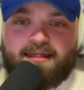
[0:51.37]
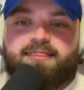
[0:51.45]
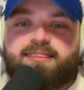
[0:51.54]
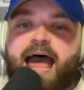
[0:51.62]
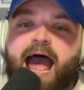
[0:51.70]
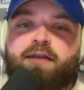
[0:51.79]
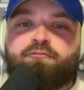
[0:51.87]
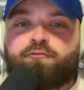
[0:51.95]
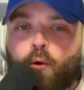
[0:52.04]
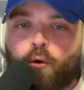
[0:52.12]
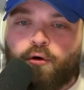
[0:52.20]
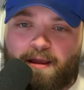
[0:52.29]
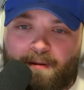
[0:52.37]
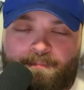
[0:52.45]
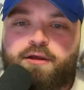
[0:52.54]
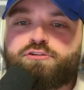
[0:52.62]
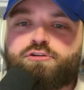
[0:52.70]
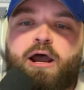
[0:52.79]
that for him
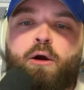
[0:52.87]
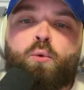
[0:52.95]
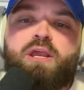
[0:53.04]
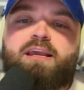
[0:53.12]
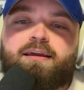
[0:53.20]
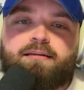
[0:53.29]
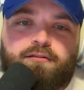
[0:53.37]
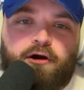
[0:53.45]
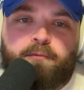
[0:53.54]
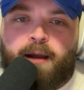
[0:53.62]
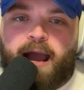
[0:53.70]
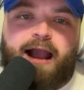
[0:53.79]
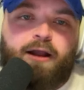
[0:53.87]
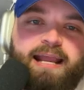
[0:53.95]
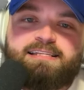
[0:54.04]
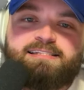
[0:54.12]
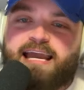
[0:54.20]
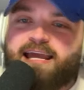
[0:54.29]
so that we can look back
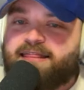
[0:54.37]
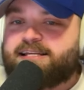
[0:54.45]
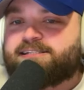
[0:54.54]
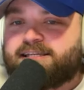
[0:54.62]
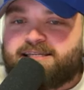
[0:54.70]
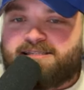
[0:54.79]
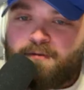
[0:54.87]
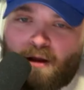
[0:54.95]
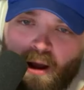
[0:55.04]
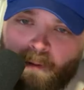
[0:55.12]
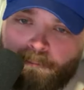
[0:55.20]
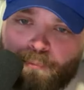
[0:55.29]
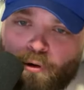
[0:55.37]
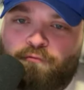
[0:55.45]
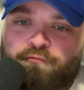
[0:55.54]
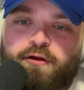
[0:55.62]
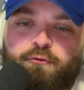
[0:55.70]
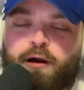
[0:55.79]
and say this is a
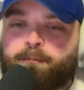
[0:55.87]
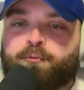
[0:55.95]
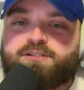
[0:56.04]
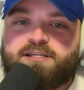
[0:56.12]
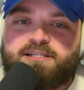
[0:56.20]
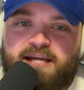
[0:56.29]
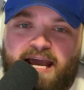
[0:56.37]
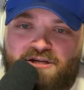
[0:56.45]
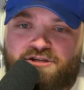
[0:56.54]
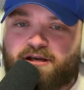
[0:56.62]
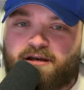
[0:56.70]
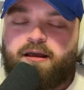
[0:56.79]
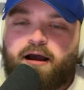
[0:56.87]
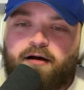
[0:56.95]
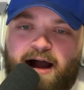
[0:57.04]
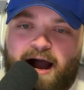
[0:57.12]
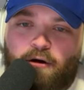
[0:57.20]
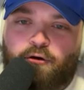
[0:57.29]
perfect representation
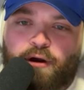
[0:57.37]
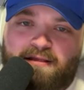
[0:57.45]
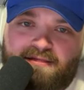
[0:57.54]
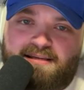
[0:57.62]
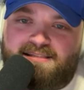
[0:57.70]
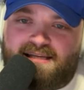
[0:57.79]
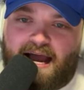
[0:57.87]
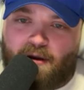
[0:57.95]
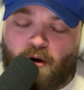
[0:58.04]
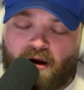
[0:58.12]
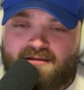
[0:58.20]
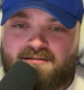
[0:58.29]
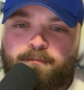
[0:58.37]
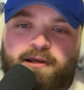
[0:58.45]
of how great this guy was.